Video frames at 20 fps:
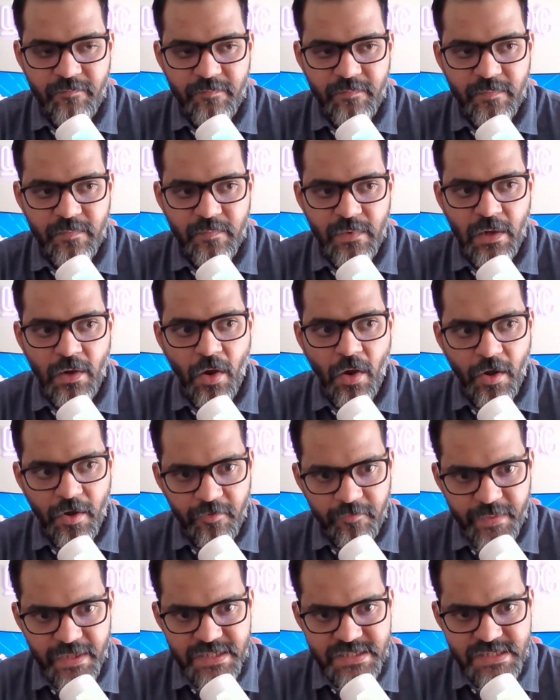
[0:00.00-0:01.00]
a
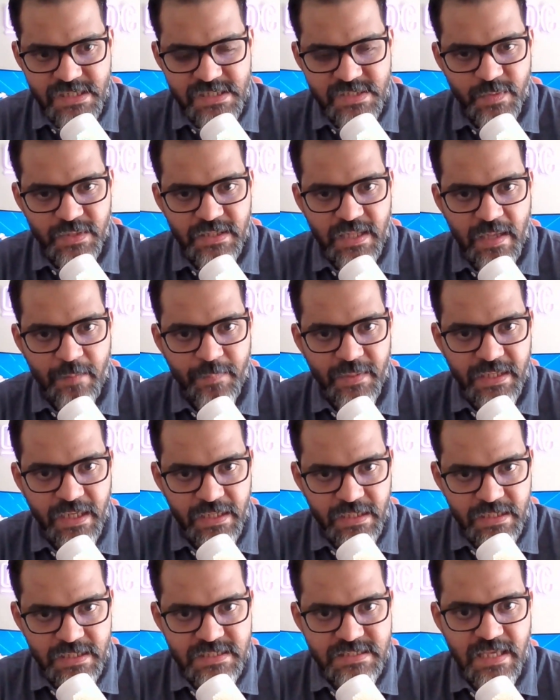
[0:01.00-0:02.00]
lot of patients with
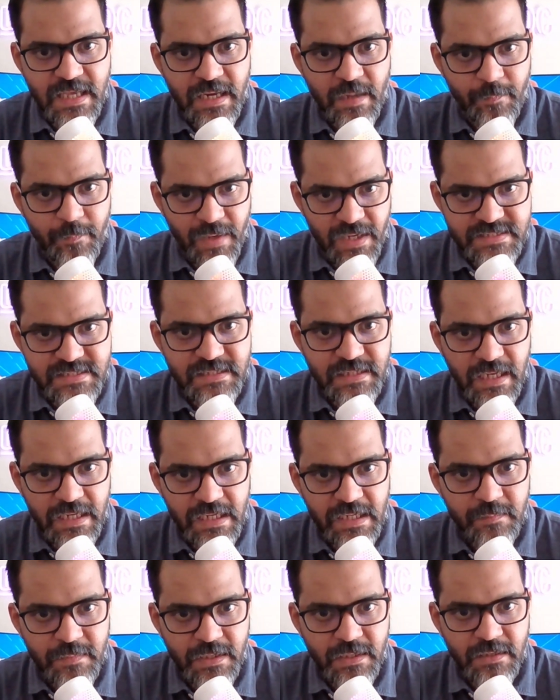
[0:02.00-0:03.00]
hepatitis and
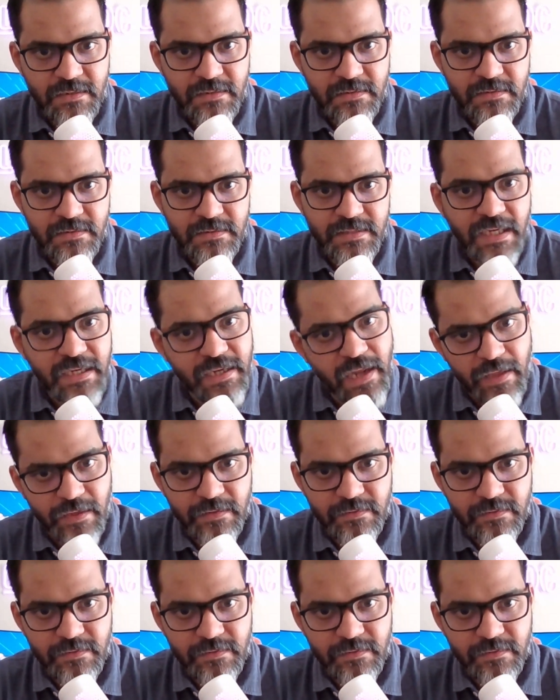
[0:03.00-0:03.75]
aplastic anemia they